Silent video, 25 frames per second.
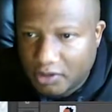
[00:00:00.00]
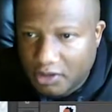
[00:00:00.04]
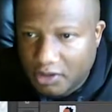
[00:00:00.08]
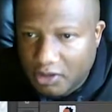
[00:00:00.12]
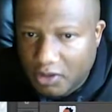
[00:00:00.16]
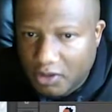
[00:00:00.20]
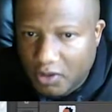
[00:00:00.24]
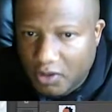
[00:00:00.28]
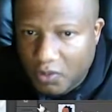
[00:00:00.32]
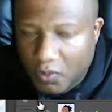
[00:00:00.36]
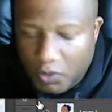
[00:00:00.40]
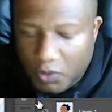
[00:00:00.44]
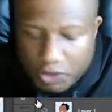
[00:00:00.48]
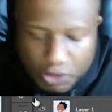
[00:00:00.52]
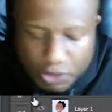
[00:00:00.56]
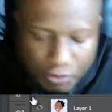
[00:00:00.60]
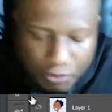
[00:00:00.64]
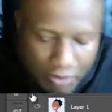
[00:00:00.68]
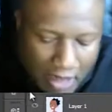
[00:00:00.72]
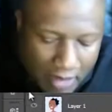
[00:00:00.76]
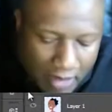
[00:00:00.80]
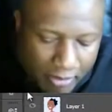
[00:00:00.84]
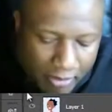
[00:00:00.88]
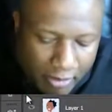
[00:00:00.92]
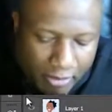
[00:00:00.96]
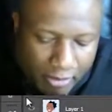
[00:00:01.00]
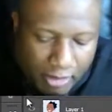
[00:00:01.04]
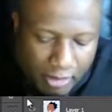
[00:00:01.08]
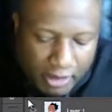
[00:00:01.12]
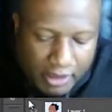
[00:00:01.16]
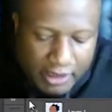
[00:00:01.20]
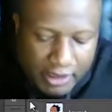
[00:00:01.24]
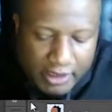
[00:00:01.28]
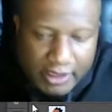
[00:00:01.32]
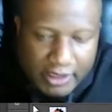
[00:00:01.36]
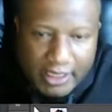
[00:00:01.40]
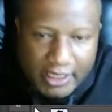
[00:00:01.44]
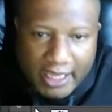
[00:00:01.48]
What you probably
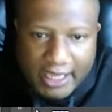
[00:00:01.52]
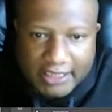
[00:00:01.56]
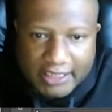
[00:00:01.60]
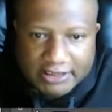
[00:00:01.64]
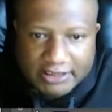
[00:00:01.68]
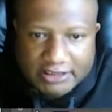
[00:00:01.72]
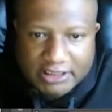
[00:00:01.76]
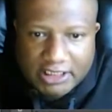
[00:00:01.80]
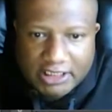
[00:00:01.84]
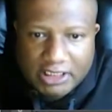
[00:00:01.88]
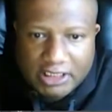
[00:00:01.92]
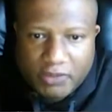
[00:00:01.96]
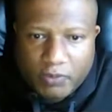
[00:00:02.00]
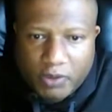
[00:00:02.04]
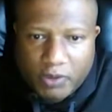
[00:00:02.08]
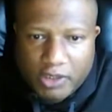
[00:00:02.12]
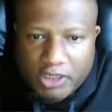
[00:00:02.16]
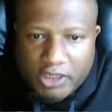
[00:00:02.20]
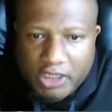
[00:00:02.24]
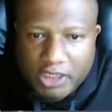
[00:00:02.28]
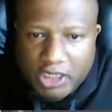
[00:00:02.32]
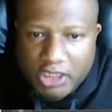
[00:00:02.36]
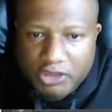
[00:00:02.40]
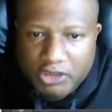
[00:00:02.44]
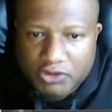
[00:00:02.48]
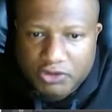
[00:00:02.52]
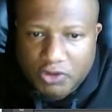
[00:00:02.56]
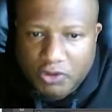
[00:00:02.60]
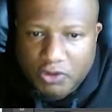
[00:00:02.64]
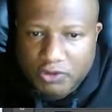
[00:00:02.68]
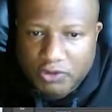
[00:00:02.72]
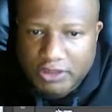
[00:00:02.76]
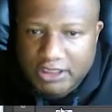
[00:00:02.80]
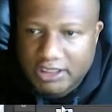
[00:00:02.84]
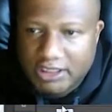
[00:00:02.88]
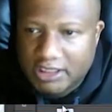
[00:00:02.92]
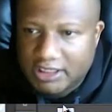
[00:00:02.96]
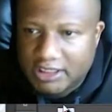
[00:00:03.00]
can't see, we'll hit Control D to
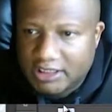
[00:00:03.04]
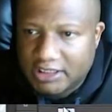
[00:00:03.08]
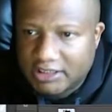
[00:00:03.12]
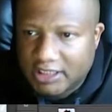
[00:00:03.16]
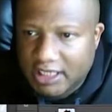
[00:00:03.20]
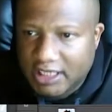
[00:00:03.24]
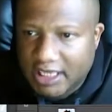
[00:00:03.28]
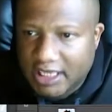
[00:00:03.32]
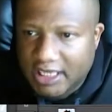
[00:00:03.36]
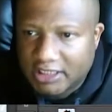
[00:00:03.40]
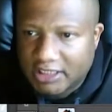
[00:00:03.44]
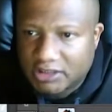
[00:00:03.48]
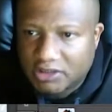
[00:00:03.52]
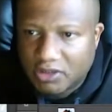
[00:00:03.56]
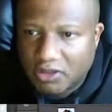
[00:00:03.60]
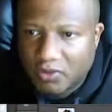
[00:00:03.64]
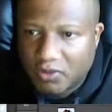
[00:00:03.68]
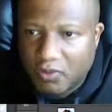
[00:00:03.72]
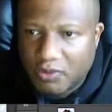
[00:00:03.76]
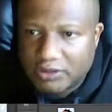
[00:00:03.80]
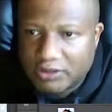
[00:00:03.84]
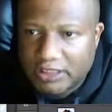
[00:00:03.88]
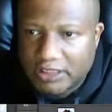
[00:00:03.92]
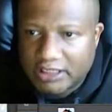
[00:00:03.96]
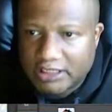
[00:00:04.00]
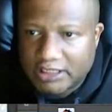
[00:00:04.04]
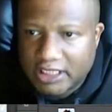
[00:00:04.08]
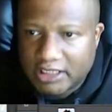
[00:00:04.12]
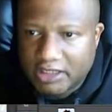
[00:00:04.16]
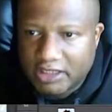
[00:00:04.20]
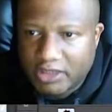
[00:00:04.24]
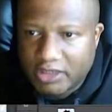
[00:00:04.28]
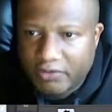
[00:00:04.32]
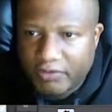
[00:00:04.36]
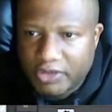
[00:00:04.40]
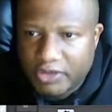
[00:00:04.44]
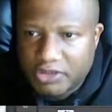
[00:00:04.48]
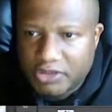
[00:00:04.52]
deselect. So once I take the
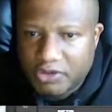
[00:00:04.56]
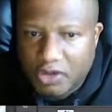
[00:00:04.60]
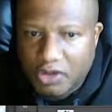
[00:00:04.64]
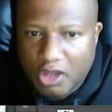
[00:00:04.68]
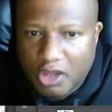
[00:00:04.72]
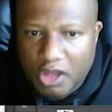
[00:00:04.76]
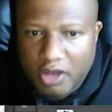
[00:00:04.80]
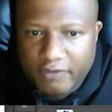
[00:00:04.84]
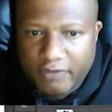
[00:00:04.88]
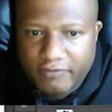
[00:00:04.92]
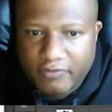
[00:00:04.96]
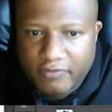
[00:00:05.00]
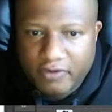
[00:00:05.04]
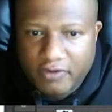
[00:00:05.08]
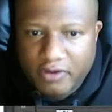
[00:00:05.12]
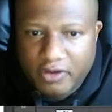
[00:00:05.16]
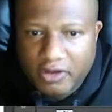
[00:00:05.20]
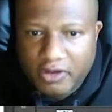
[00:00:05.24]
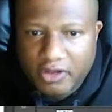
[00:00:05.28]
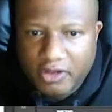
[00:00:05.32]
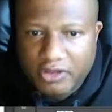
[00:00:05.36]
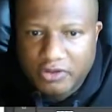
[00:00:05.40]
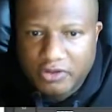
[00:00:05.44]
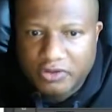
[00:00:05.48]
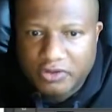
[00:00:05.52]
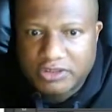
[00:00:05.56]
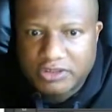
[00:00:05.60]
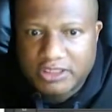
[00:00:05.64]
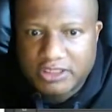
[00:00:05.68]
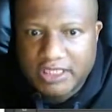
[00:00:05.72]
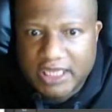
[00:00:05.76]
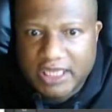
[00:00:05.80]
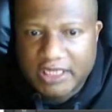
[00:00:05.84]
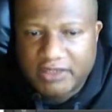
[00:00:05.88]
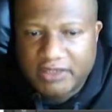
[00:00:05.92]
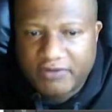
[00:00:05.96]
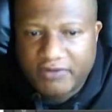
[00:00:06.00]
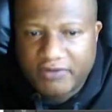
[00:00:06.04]
original off, you'll see that
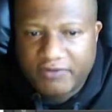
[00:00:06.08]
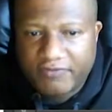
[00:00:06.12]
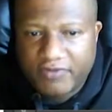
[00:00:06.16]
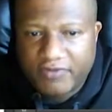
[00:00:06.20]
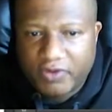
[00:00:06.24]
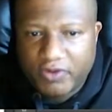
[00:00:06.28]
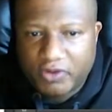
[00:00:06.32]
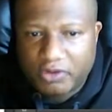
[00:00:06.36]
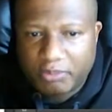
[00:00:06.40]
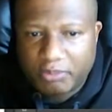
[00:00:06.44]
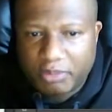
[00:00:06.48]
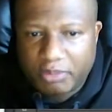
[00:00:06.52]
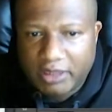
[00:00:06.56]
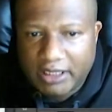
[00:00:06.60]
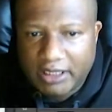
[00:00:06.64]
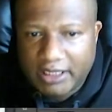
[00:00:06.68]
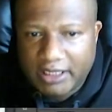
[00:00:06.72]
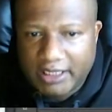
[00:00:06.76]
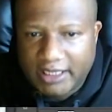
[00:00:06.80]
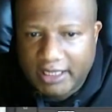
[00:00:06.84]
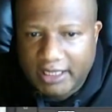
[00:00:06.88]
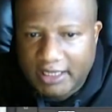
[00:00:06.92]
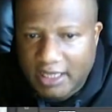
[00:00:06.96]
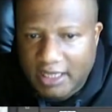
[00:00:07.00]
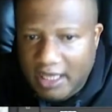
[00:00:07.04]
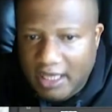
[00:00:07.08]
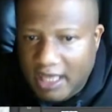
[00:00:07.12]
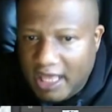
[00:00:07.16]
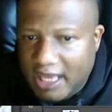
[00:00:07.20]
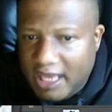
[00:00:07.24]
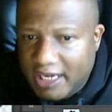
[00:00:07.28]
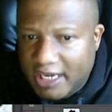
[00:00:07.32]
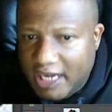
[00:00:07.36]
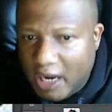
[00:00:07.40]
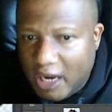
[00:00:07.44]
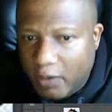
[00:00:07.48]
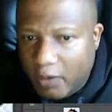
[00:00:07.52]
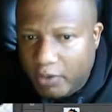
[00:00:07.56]
it filled completely in. Now we're
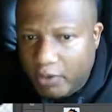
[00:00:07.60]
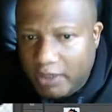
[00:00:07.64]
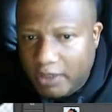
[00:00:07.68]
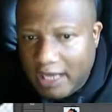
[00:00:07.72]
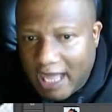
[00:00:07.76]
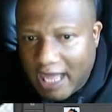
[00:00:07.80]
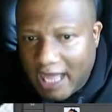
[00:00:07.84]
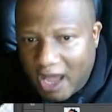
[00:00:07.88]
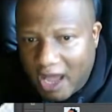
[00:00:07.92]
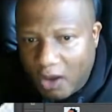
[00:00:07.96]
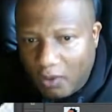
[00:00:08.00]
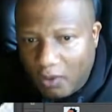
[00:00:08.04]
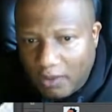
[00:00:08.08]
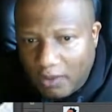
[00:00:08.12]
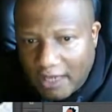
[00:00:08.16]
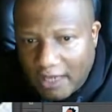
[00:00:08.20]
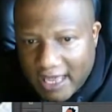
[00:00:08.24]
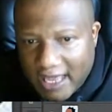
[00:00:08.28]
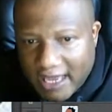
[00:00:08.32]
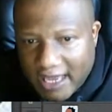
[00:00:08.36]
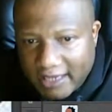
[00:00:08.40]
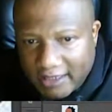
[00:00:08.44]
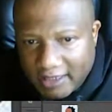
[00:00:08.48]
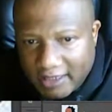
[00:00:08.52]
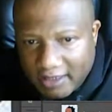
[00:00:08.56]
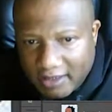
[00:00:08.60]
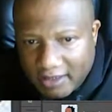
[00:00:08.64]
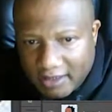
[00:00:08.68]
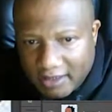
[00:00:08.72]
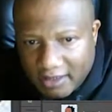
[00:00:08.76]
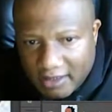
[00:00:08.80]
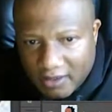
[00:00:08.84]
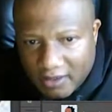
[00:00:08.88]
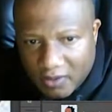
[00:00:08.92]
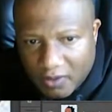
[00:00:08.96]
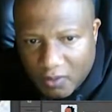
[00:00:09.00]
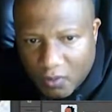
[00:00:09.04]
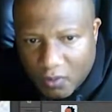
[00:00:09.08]
going to outline
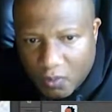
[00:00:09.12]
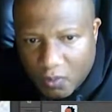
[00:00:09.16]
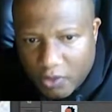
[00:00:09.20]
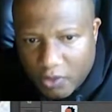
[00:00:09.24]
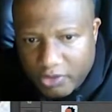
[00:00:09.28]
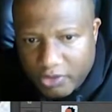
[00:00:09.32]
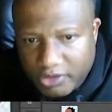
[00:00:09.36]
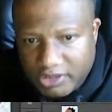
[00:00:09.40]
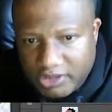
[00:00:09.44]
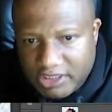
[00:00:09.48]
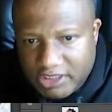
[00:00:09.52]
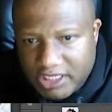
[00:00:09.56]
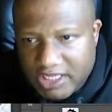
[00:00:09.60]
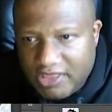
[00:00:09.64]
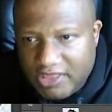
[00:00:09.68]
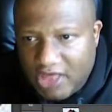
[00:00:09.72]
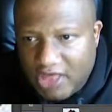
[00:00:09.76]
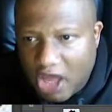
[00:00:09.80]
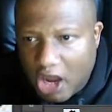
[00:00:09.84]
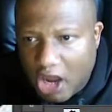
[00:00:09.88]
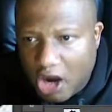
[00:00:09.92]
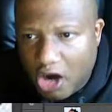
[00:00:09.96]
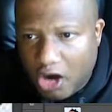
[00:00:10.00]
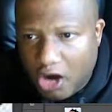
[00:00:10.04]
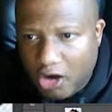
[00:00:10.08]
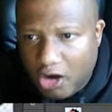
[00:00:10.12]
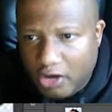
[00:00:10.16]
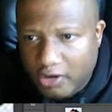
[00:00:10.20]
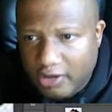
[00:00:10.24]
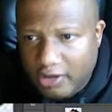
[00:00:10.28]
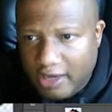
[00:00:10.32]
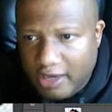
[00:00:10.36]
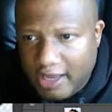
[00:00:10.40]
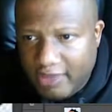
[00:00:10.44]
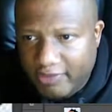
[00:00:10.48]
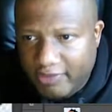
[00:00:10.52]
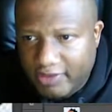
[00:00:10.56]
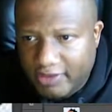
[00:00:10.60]
where the teeth are and
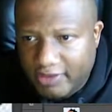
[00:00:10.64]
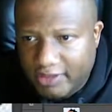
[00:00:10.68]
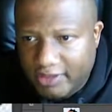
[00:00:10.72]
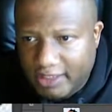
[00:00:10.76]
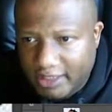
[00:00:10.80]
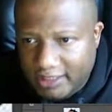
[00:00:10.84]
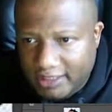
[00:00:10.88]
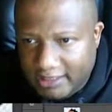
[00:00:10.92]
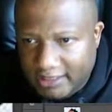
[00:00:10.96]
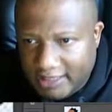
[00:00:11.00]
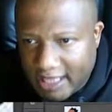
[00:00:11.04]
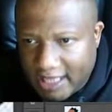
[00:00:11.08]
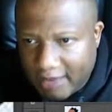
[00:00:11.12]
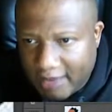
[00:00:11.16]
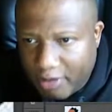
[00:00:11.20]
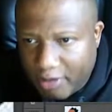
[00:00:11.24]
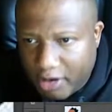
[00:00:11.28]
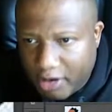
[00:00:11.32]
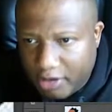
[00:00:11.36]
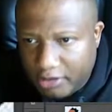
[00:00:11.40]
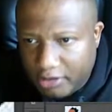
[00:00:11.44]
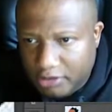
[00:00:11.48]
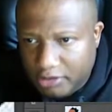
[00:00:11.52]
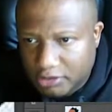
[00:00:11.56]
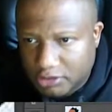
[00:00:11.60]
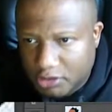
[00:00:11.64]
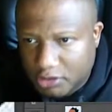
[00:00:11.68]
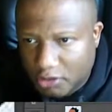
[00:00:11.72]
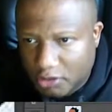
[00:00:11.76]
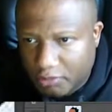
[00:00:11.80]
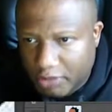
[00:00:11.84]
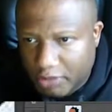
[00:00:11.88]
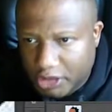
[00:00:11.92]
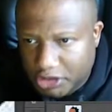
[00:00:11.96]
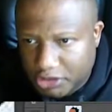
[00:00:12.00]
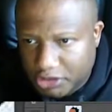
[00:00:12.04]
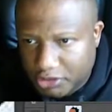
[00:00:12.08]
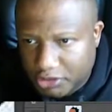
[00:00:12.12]
then delete that part. So make
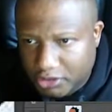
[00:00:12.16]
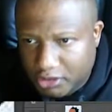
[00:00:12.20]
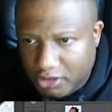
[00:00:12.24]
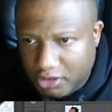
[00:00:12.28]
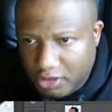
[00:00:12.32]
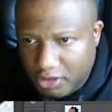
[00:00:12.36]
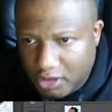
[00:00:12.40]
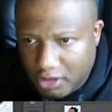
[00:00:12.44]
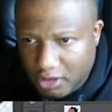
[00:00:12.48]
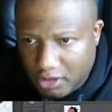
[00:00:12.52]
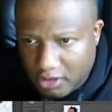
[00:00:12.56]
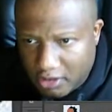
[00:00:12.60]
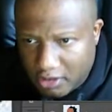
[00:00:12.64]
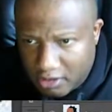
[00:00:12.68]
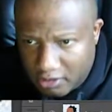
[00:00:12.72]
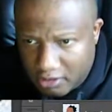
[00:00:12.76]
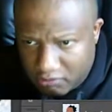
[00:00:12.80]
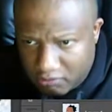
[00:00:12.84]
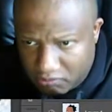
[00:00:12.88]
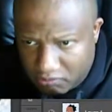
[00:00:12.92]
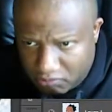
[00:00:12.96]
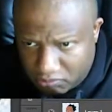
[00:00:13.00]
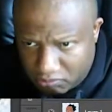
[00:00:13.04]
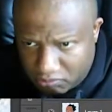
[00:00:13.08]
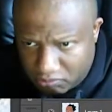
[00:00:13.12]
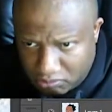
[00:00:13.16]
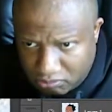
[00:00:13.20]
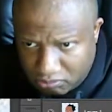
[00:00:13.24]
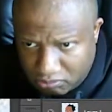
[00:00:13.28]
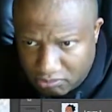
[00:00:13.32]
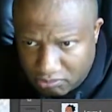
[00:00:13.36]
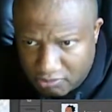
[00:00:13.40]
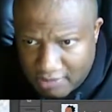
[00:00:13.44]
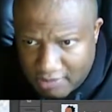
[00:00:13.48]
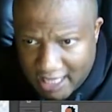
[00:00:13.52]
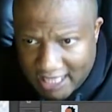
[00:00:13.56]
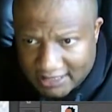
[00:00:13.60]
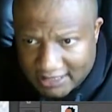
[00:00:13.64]
sure
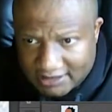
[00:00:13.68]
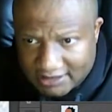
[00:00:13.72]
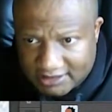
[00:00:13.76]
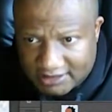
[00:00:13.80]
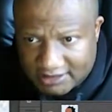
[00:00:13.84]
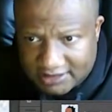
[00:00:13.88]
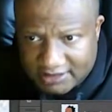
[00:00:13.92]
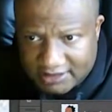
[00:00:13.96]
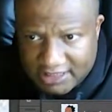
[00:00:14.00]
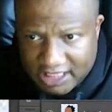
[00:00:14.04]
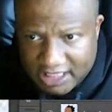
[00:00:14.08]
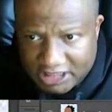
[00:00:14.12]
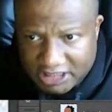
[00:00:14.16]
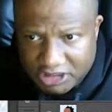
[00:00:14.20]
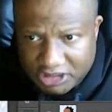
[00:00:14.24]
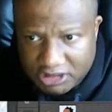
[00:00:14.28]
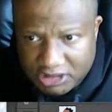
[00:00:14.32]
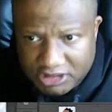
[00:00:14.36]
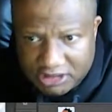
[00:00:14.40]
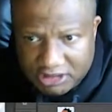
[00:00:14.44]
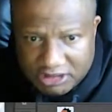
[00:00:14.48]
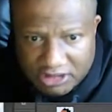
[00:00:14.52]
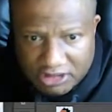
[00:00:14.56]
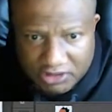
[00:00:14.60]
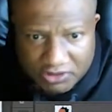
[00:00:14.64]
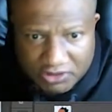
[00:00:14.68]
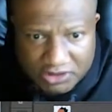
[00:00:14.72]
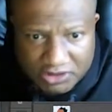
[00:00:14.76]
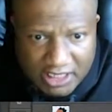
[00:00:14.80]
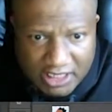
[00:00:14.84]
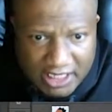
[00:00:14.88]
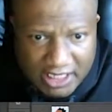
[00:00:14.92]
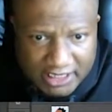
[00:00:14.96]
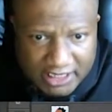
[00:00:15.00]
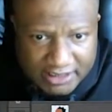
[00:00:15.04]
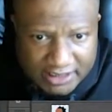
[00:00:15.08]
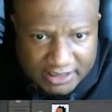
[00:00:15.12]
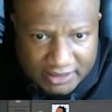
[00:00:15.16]
that section is still
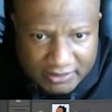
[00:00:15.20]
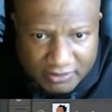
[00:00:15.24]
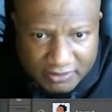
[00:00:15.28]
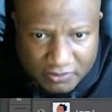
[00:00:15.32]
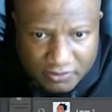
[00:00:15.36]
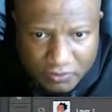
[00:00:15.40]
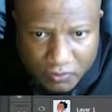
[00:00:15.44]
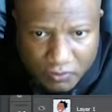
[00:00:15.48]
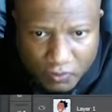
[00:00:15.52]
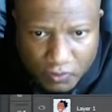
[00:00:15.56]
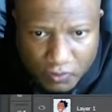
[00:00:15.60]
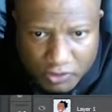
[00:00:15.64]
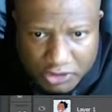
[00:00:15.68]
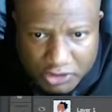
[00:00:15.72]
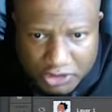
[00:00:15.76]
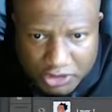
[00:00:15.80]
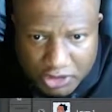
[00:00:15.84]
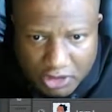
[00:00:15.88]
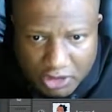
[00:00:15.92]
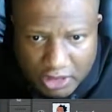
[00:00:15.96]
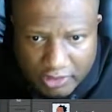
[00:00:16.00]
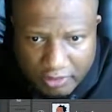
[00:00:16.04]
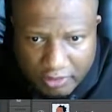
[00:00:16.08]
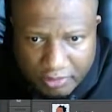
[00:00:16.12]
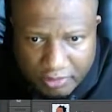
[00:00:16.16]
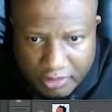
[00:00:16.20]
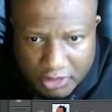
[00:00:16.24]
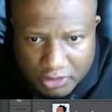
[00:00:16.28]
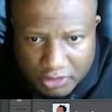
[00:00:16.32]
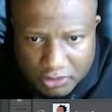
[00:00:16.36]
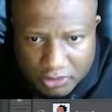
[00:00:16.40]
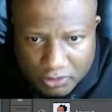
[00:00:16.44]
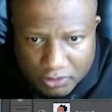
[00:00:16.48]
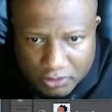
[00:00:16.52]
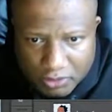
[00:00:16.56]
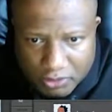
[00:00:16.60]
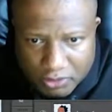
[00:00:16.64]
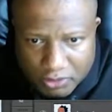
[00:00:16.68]
selected. We're still on the pen tool,
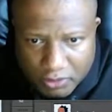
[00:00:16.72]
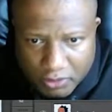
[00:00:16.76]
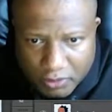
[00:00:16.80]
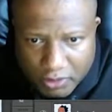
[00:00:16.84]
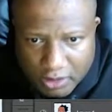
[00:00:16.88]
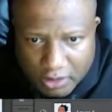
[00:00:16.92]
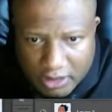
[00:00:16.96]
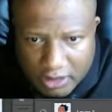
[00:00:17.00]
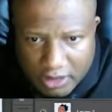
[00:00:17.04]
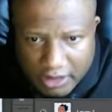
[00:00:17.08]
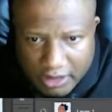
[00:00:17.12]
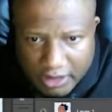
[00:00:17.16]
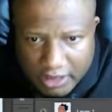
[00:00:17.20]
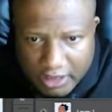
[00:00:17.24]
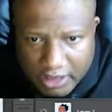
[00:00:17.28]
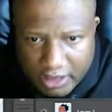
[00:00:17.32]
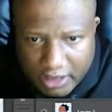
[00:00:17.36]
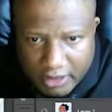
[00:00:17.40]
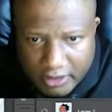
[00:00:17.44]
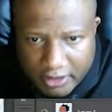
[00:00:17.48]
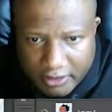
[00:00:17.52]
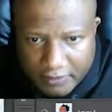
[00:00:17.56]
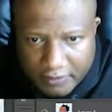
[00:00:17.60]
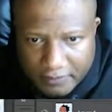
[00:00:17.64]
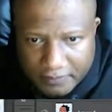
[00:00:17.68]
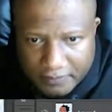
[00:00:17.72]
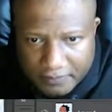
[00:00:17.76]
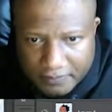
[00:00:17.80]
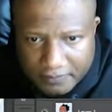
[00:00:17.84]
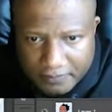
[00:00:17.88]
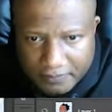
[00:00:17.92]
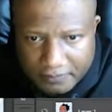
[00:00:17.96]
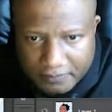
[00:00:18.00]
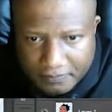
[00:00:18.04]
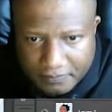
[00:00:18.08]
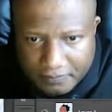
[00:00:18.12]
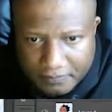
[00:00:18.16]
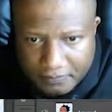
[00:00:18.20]
so we'll click here,
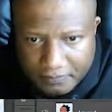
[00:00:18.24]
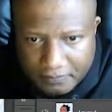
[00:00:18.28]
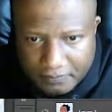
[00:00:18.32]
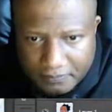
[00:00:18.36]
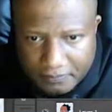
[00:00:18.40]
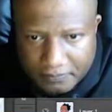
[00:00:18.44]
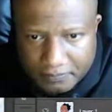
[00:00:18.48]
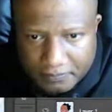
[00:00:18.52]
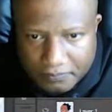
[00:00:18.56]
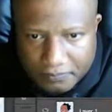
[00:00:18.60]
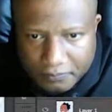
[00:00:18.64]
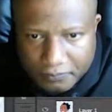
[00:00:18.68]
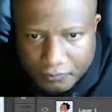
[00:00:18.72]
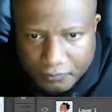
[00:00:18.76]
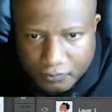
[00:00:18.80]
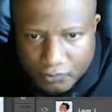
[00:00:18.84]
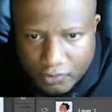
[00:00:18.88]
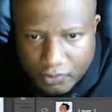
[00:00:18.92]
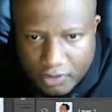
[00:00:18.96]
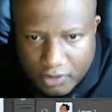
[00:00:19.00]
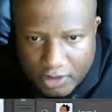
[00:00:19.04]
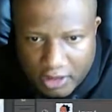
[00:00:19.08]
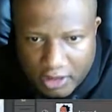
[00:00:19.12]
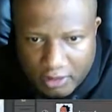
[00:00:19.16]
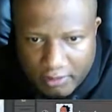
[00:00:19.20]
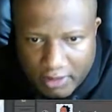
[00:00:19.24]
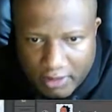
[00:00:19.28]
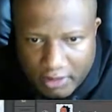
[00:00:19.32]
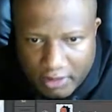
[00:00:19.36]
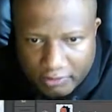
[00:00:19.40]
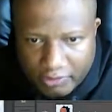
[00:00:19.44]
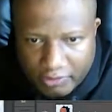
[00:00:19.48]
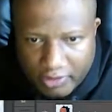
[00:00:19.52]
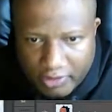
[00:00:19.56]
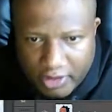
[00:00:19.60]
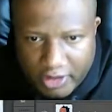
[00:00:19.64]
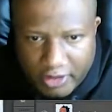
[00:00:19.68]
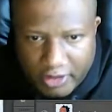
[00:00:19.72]
right about
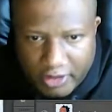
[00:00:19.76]
there.